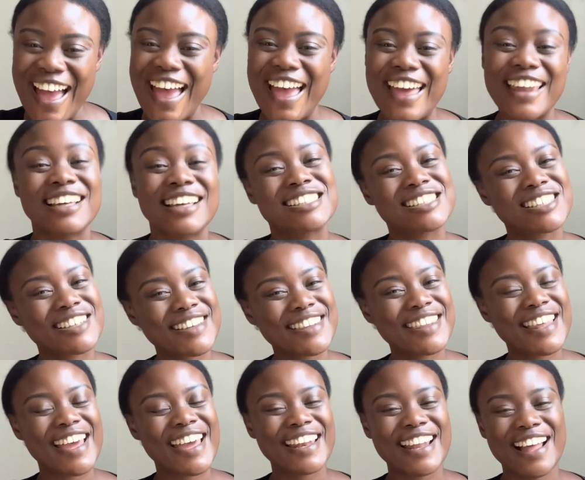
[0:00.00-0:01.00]
And until
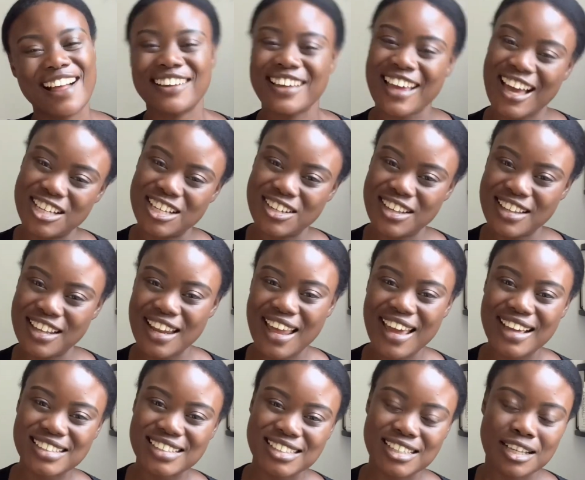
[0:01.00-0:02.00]
then, I'll catch you on the
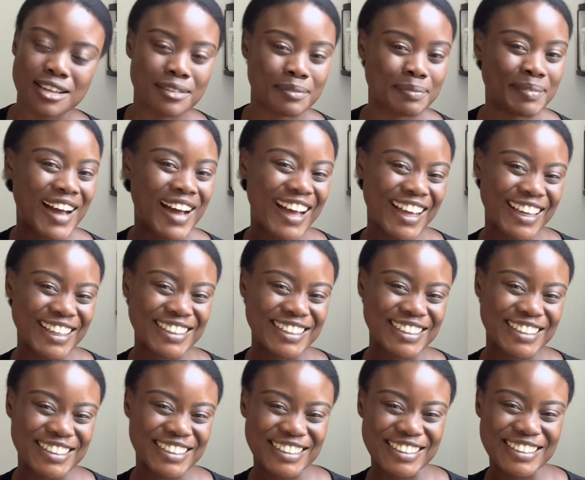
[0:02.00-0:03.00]
next.
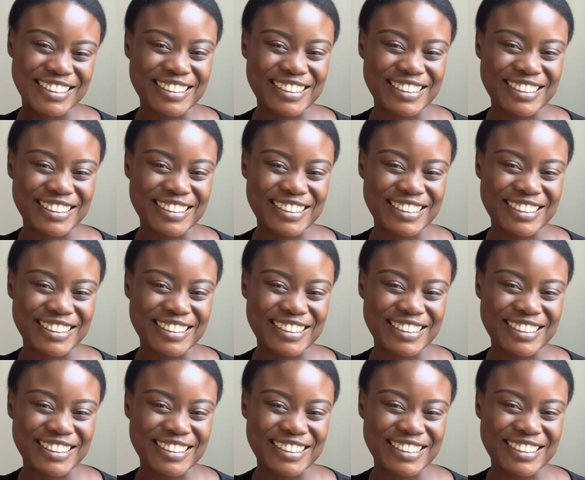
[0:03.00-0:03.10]
Bye.